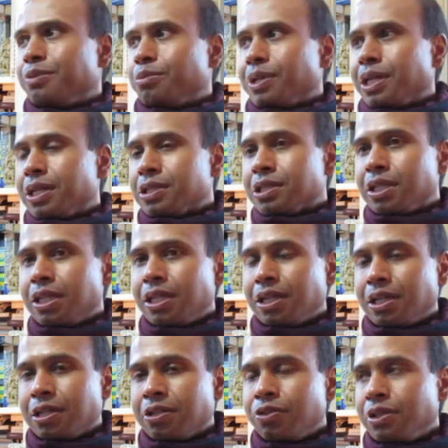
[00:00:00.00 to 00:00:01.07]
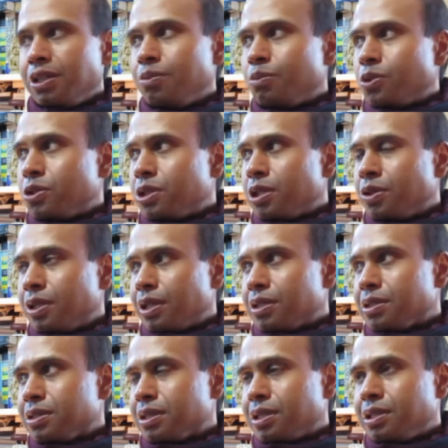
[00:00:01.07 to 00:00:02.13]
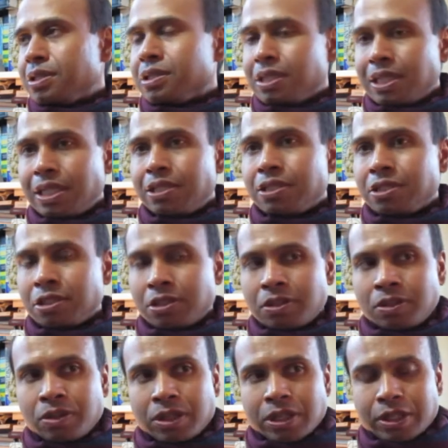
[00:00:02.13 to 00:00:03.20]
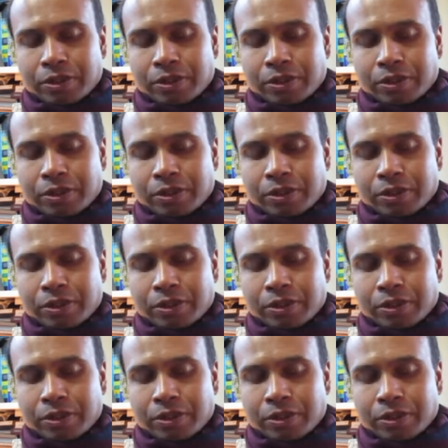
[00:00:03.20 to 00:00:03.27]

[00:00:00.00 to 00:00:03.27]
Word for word: But actually, I don't need more donuts. I just need to,